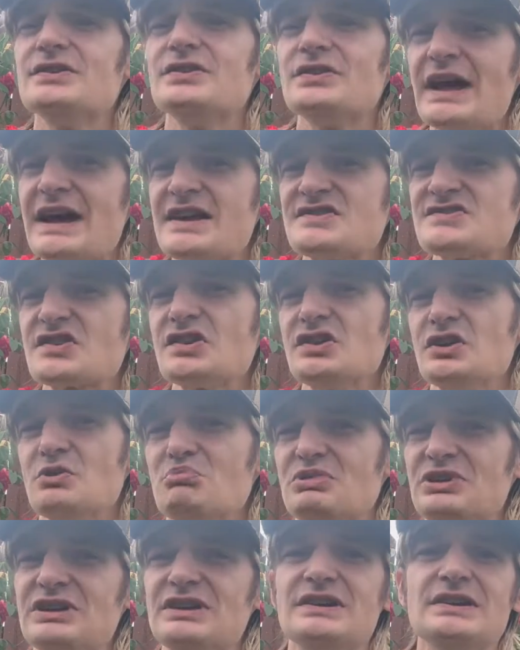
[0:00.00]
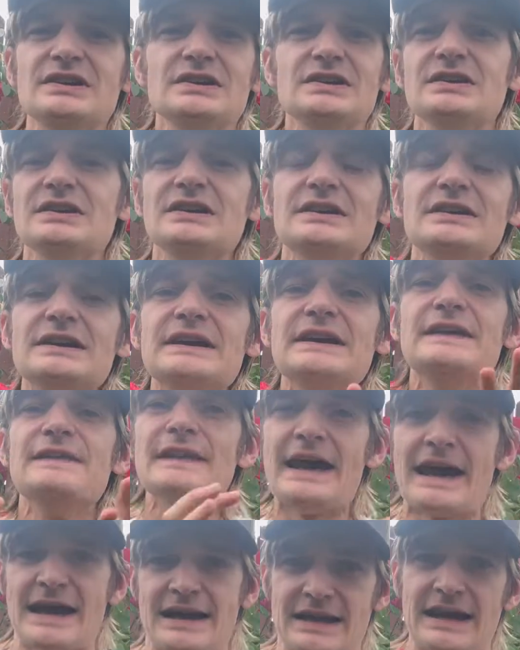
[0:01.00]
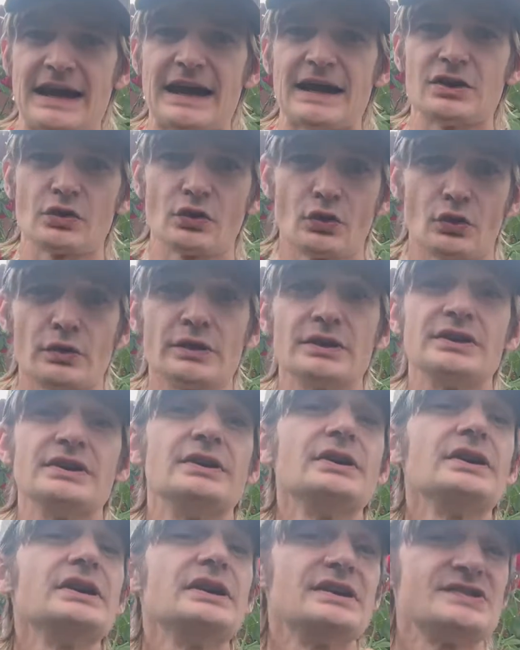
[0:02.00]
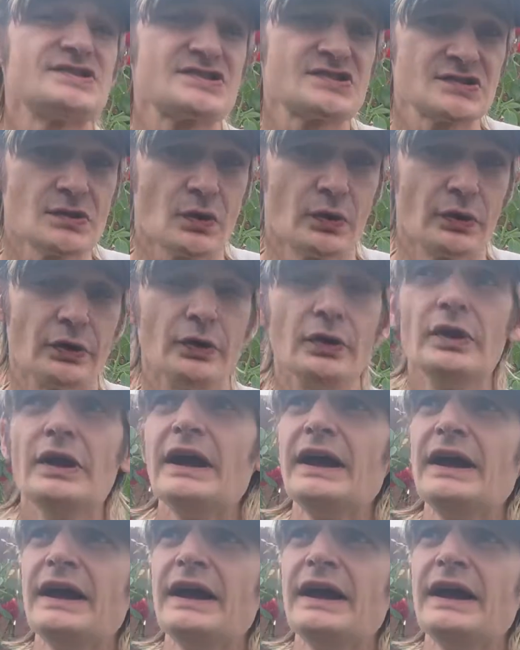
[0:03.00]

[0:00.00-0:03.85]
that's going to be in that category, soil.